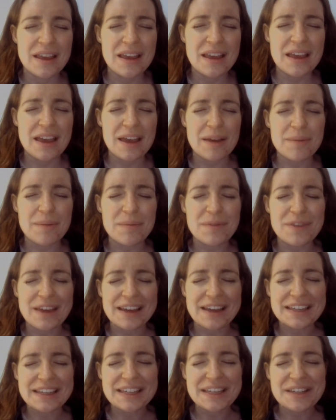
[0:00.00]
And um,
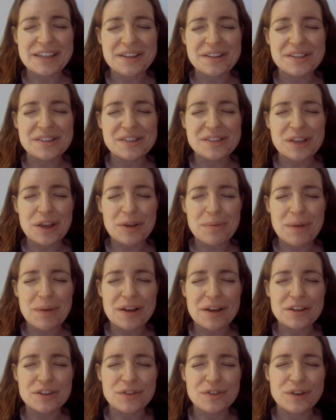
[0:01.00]
thank you so
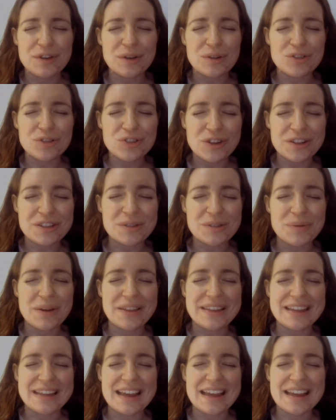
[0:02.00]
much for your
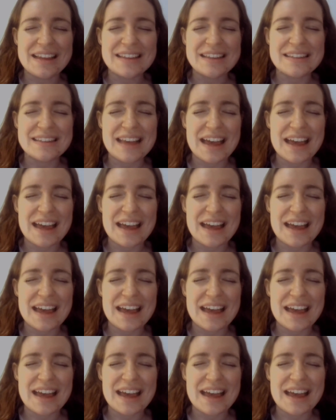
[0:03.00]
trustworthiness